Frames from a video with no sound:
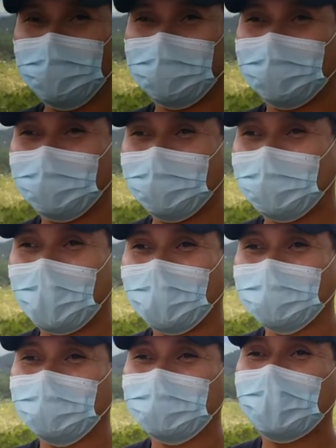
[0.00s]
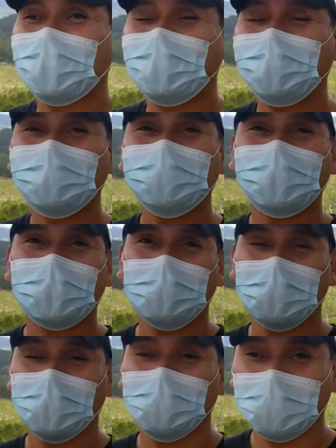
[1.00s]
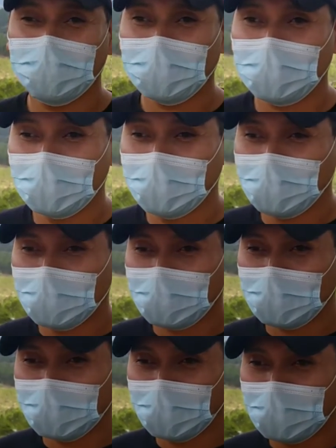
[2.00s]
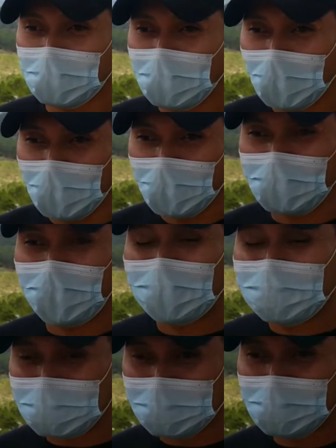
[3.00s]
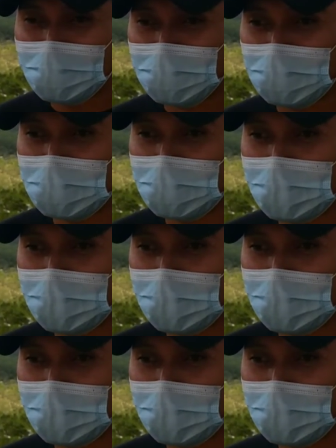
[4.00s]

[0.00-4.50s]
but it also cleansed me from all of my sins.